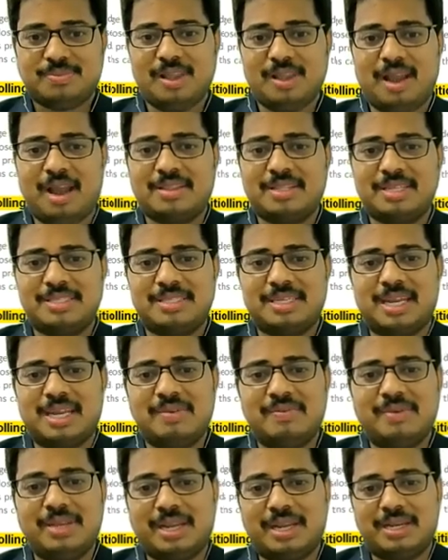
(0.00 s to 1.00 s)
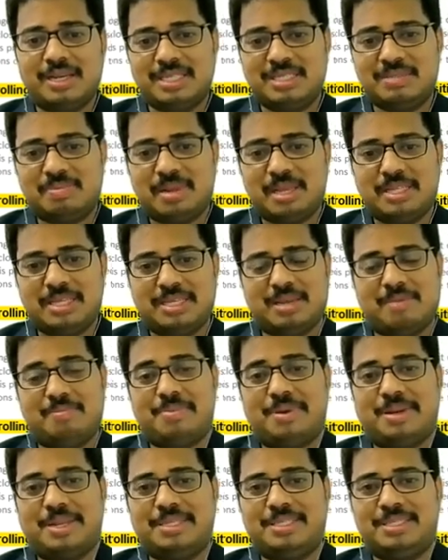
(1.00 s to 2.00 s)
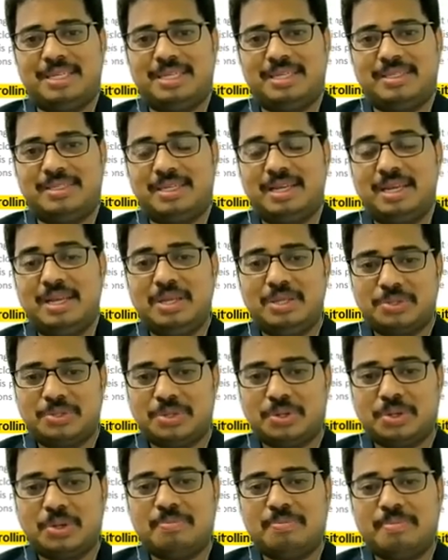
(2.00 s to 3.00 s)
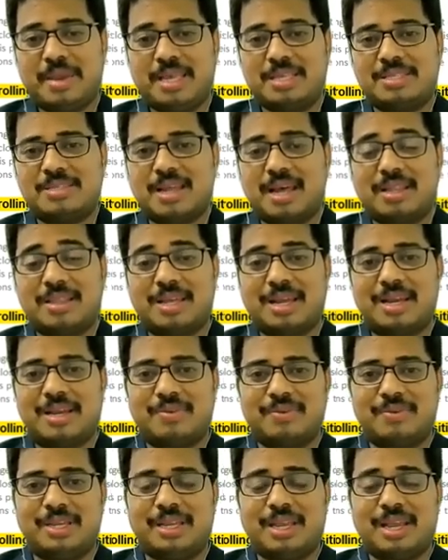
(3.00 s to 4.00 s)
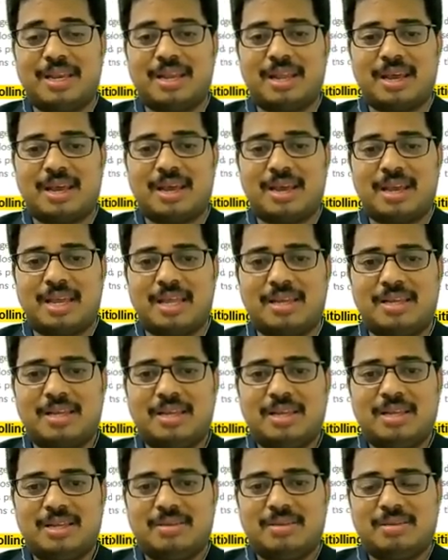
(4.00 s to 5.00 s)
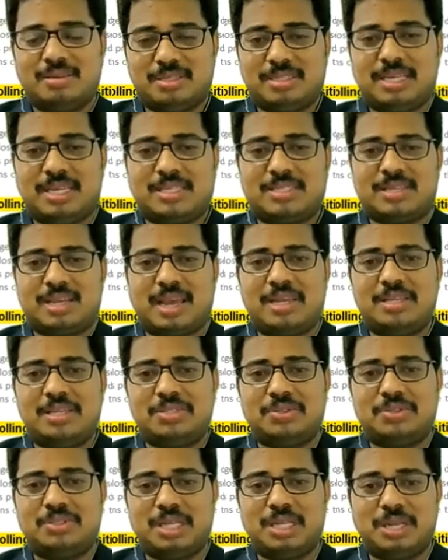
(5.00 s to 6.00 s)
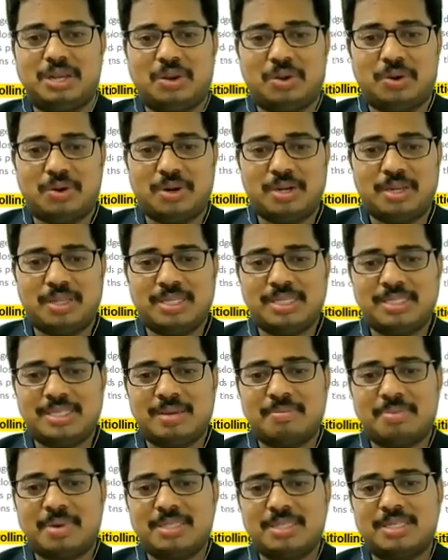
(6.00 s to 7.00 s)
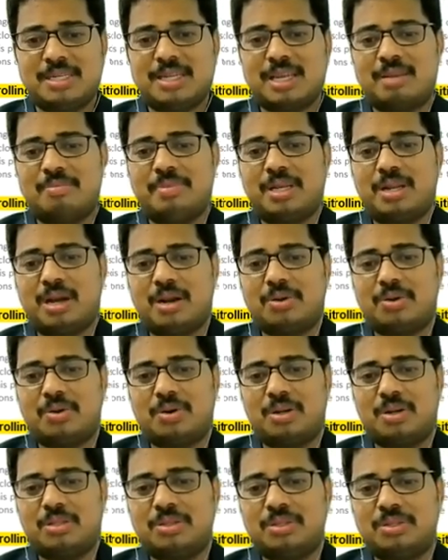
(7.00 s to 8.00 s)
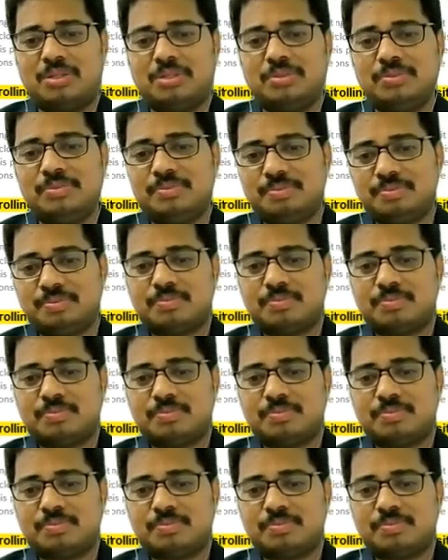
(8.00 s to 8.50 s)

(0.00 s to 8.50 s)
on the screen we can display the temperature. So based on that, we can uh, uh, just ensure the load. This temperature can be controlled through